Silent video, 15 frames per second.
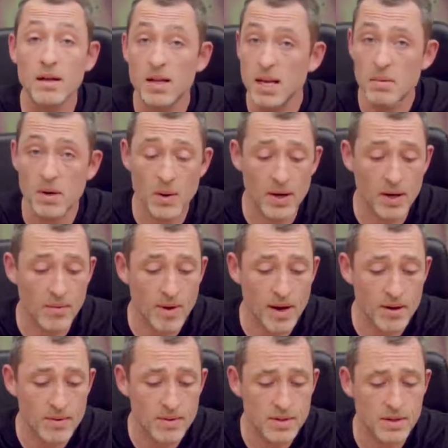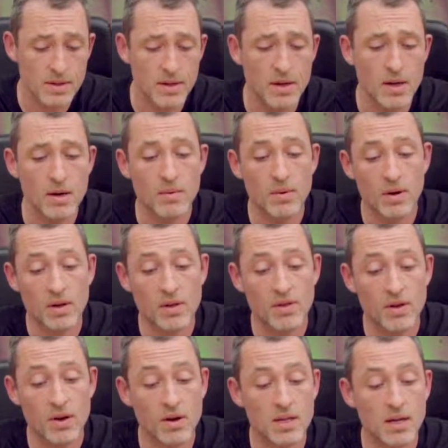Keep going around. Got a
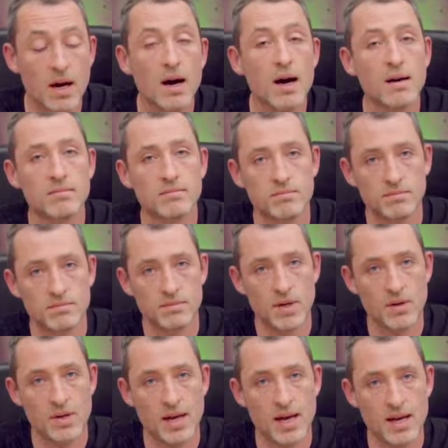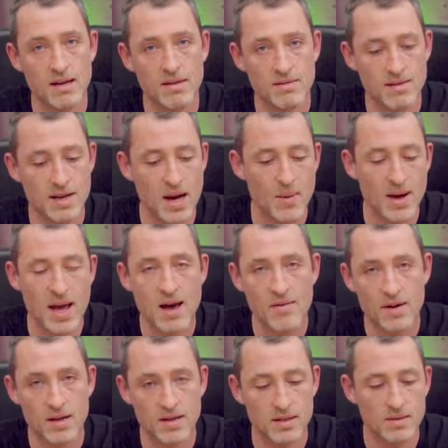third. Okay, now we
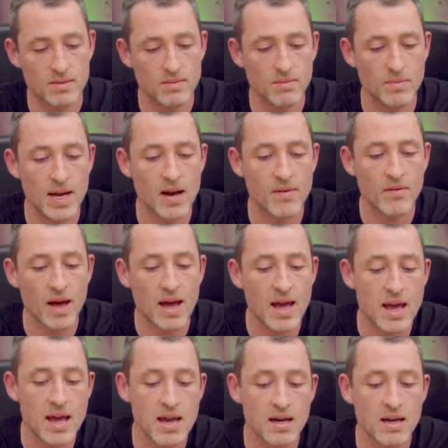have it. We have a